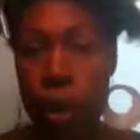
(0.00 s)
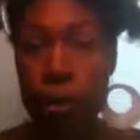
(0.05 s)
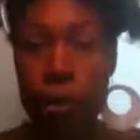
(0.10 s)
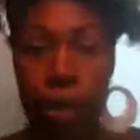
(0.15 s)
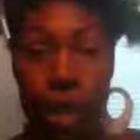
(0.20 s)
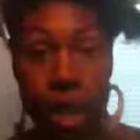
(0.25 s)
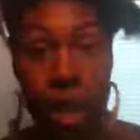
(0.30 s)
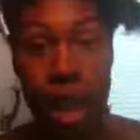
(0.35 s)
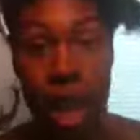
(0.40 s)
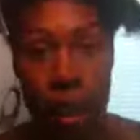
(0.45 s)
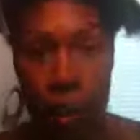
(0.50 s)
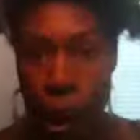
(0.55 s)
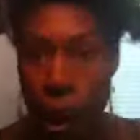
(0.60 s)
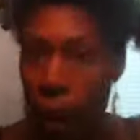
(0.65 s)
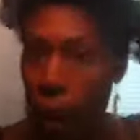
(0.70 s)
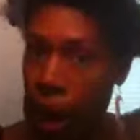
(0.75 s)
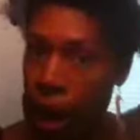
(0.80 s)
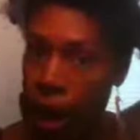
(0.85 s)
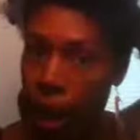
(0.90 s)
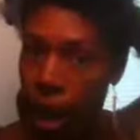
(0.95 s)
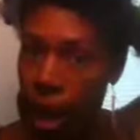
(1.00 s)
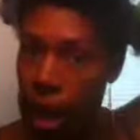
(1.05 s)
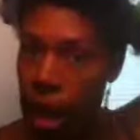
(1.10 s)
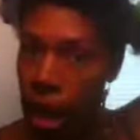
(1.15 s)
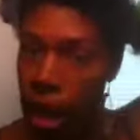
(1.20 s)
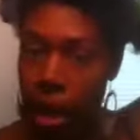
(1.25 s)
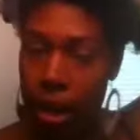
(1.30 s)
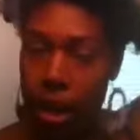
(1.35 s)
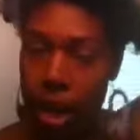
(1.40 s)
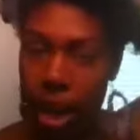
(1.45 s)
Hopefully it came out right,
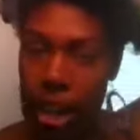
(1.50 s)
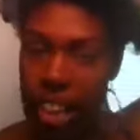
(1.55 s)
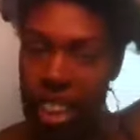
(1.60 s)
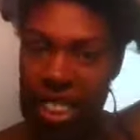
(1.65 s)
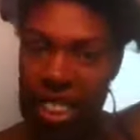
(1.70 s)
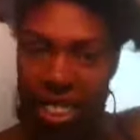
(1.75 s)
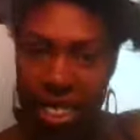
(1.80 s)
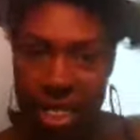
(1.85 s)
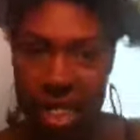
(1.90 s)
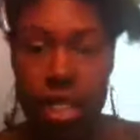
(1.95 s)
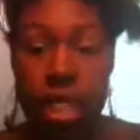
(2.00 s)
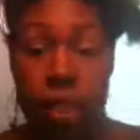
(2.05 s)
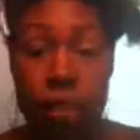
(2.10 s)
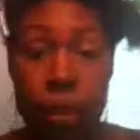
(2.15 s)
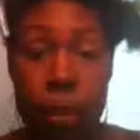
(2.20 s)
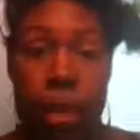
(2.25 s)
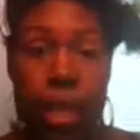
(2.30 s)
and you kind of get the gist of it,